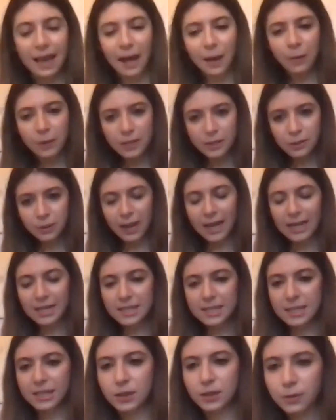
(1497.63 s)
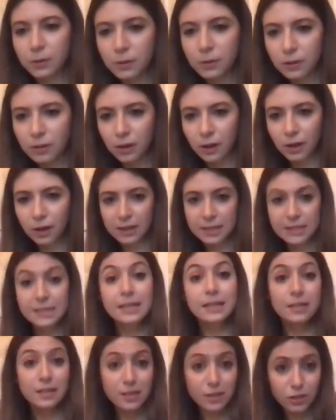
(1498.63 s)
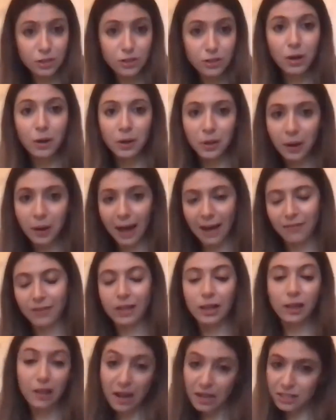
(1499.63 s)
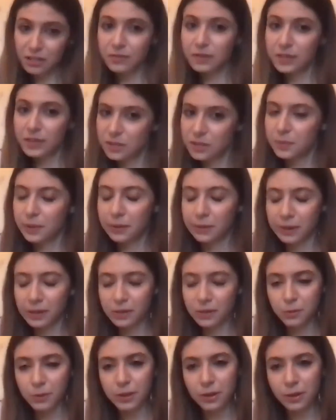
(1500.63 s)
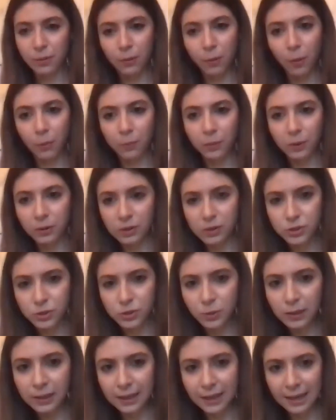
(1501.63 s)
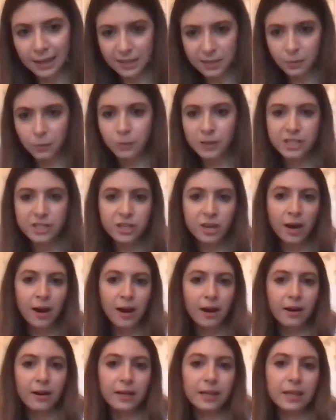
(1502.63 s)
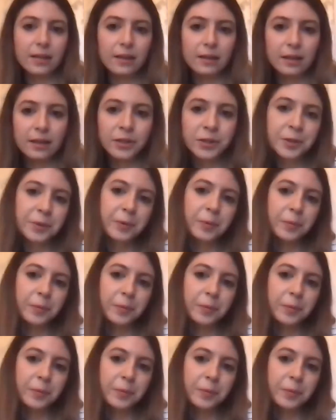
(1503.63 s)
I want to ask you, since so you have a lot of experience with Romeo and Juliet, which are, in your